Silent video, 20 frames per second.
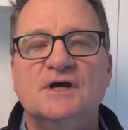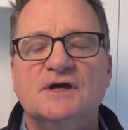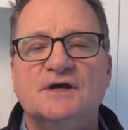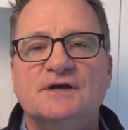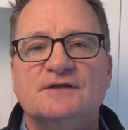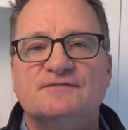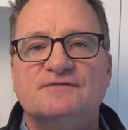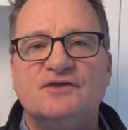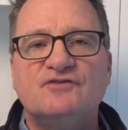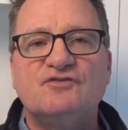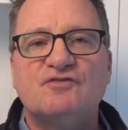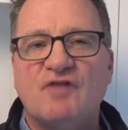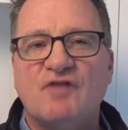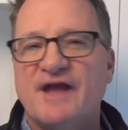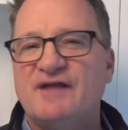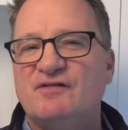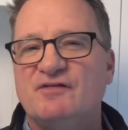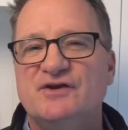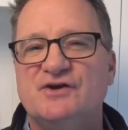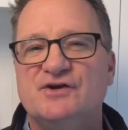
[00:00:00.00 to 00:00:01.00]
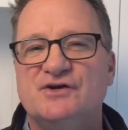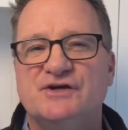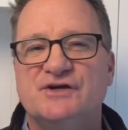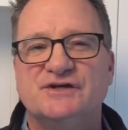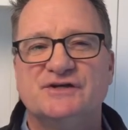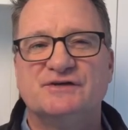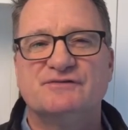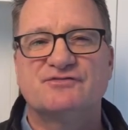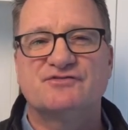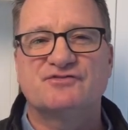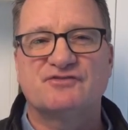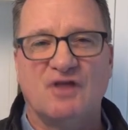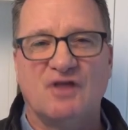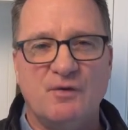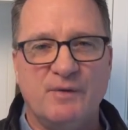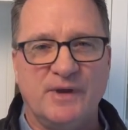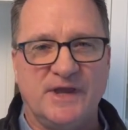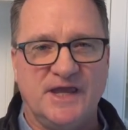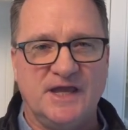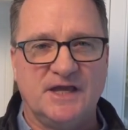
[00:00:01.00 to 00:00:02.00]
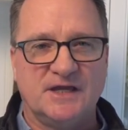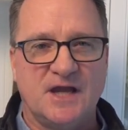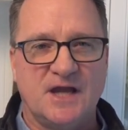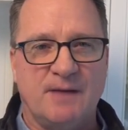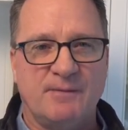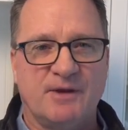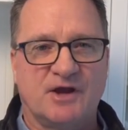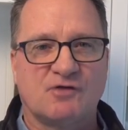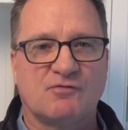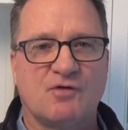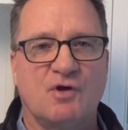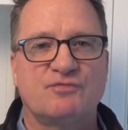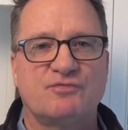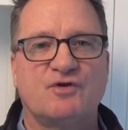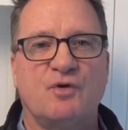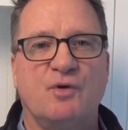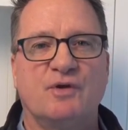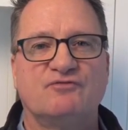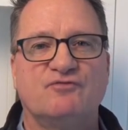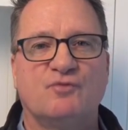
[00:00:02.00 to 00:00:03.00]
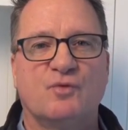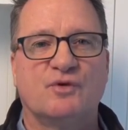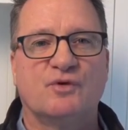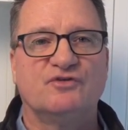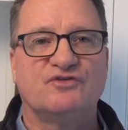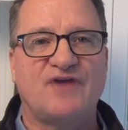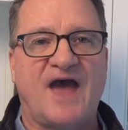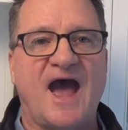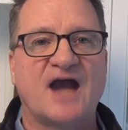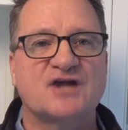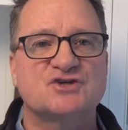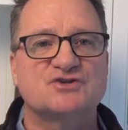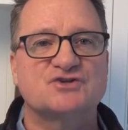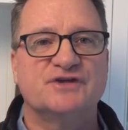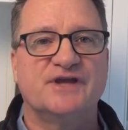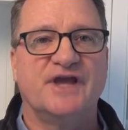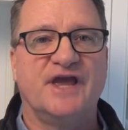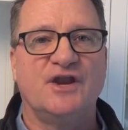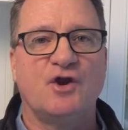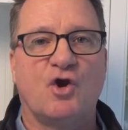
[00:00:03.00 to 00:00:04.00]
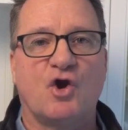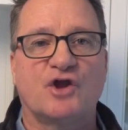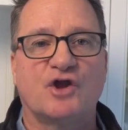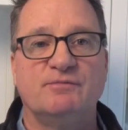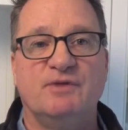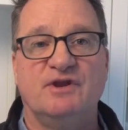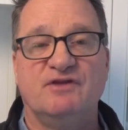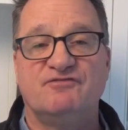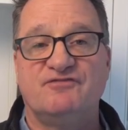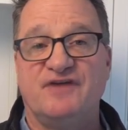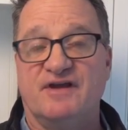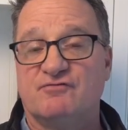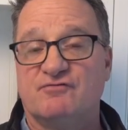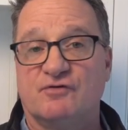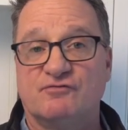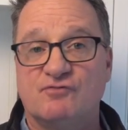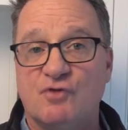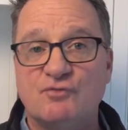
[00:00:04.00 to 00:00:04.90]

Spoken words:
this likelihood of slowing economic growth going forward is actually an argument in favor of growth